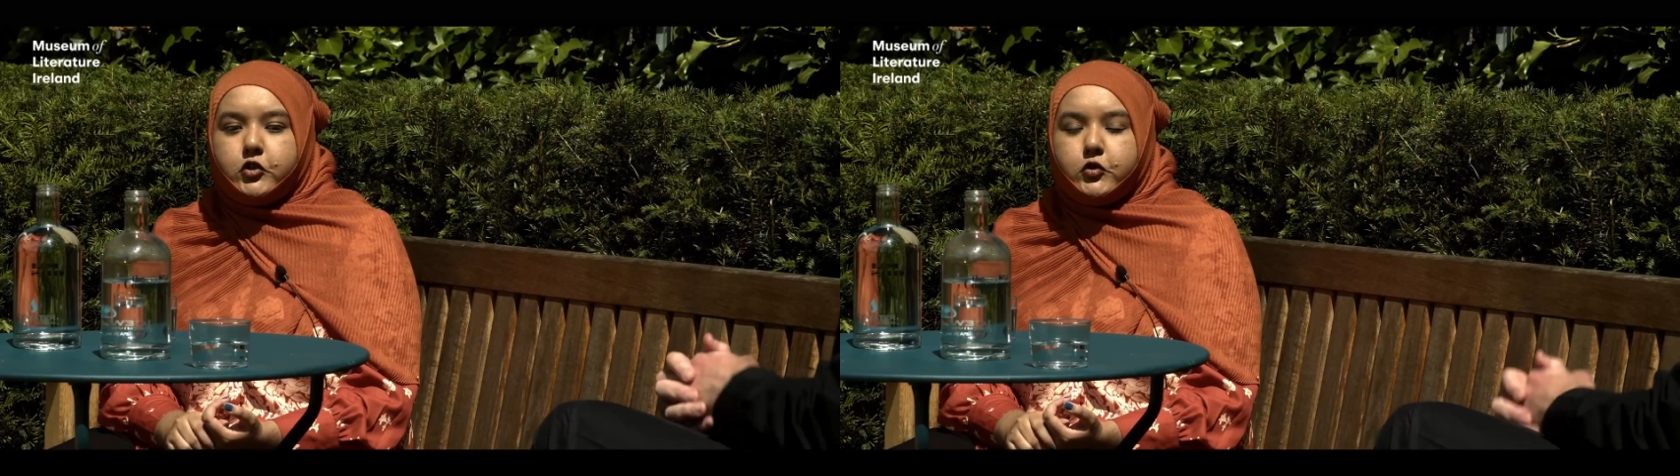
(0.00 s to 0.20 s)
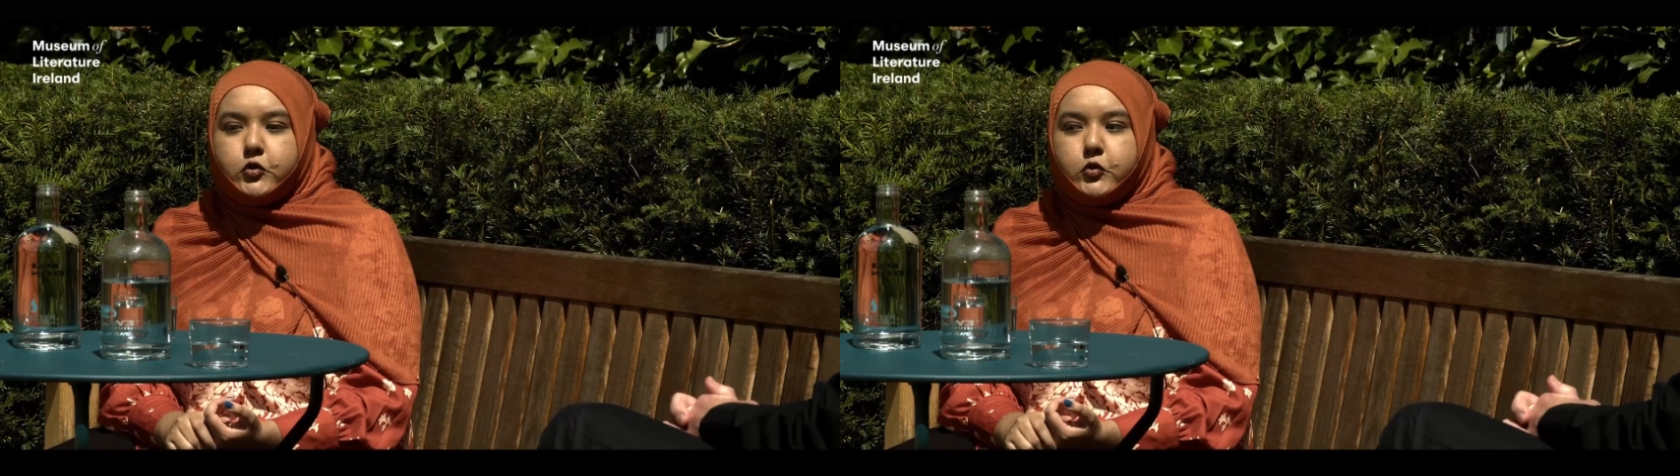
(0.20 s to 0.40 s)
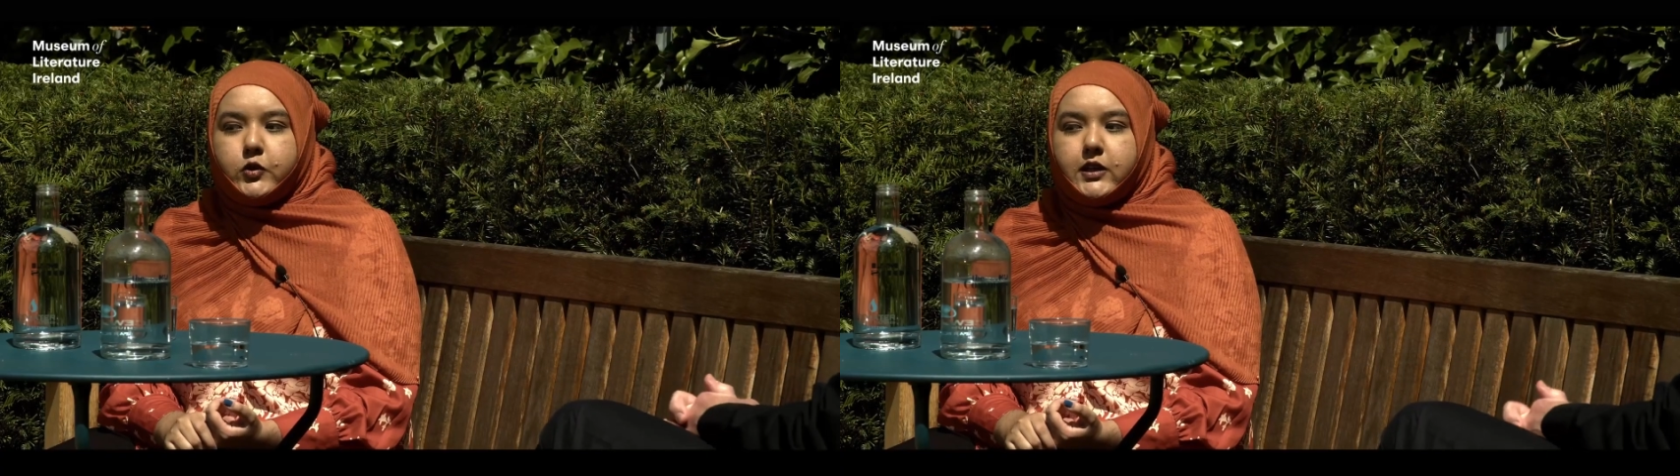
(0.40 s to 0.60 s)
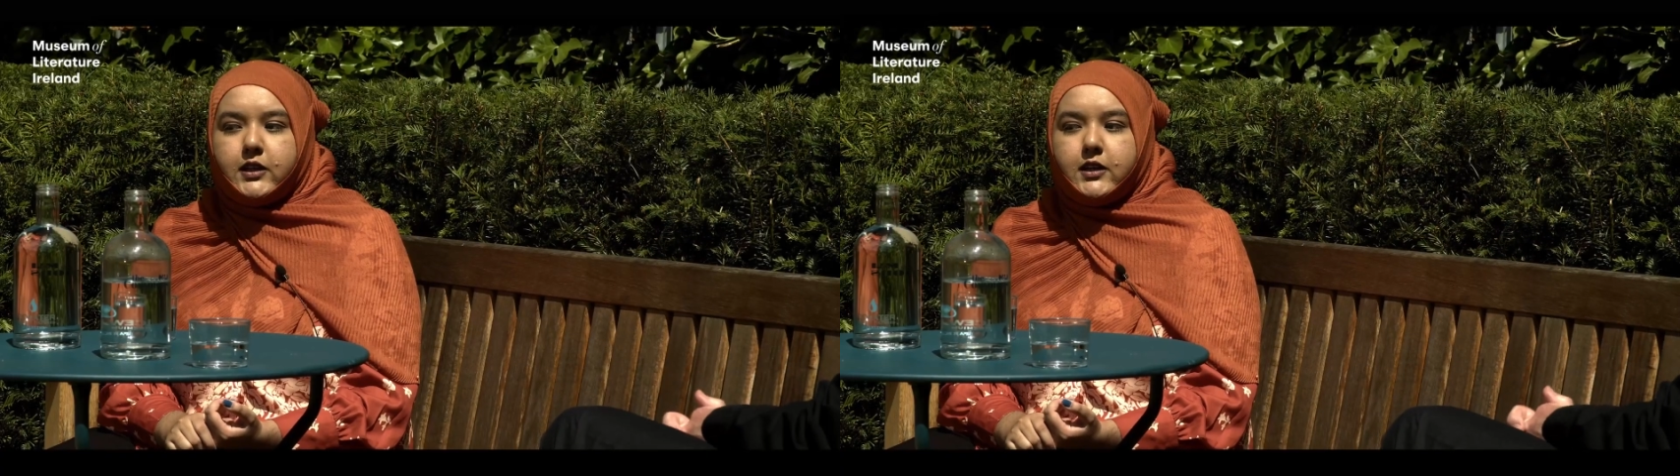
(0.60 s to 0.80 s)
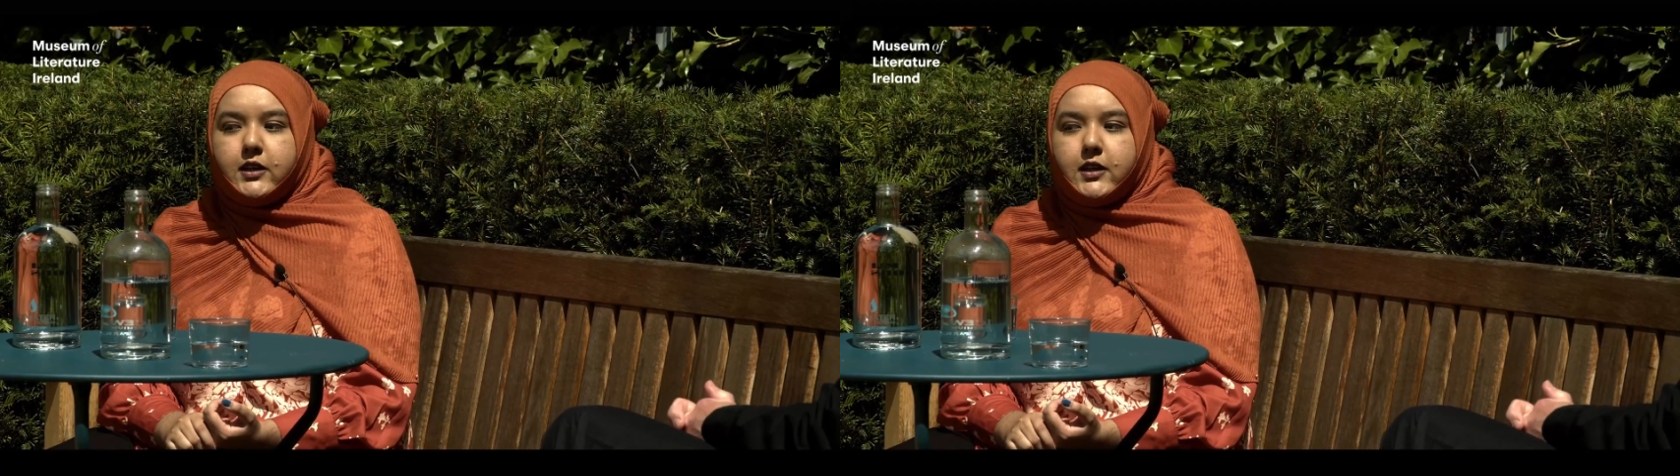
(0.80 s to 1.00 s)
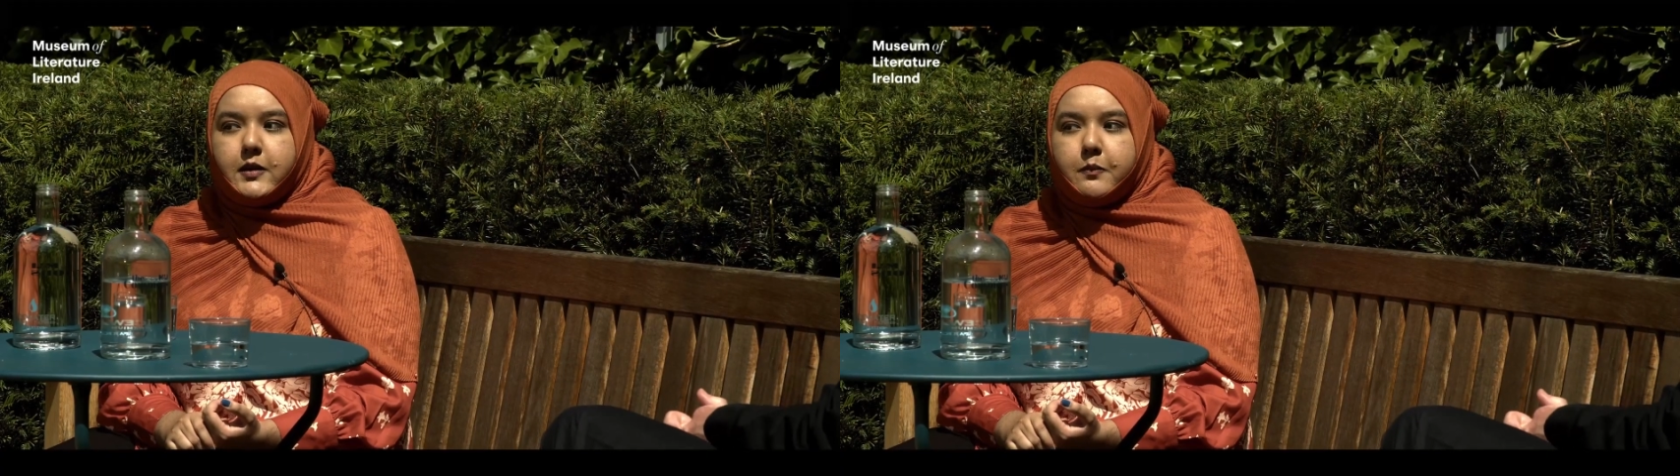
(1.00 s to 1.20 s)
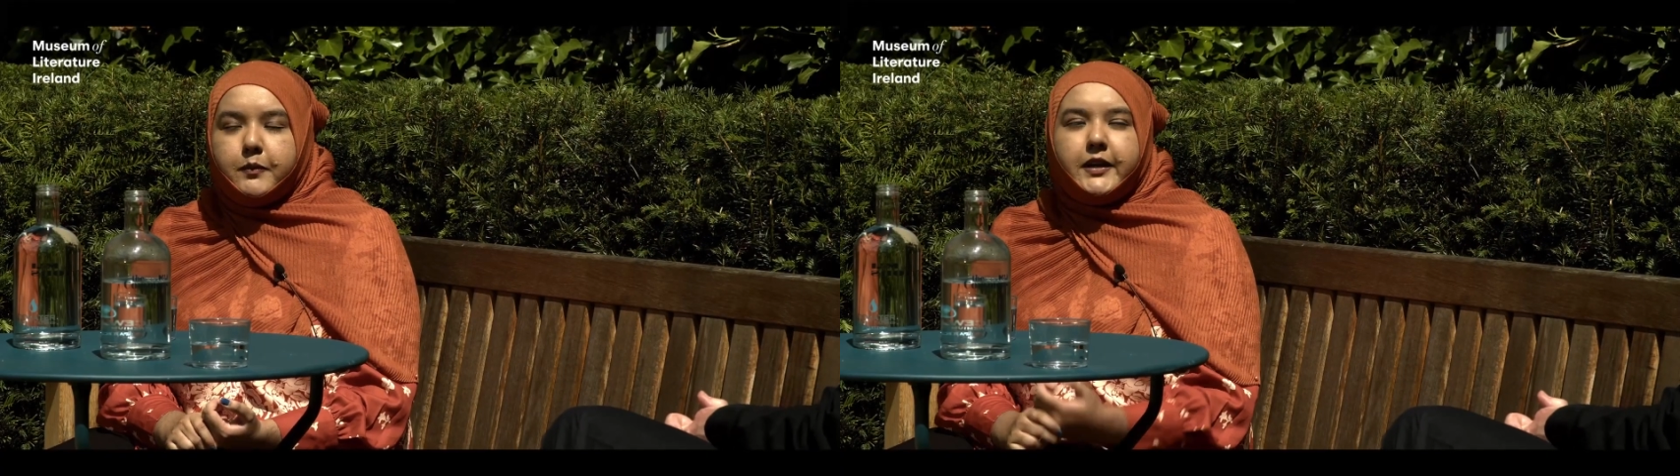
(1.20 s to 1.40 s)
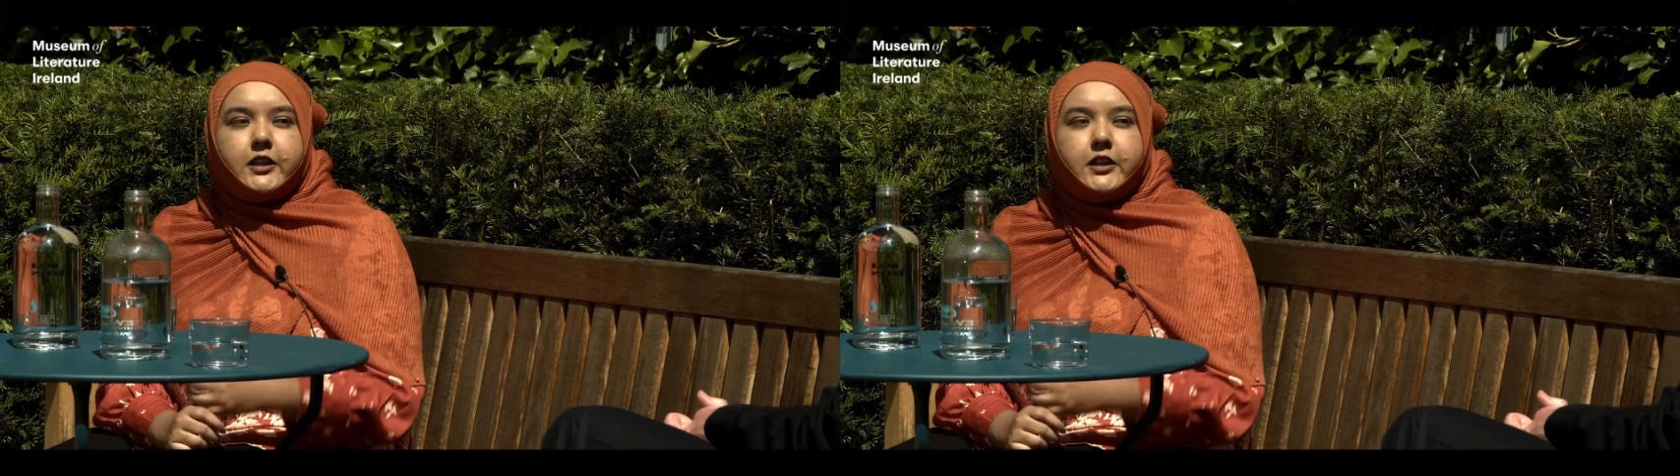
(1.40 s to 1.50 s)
to meet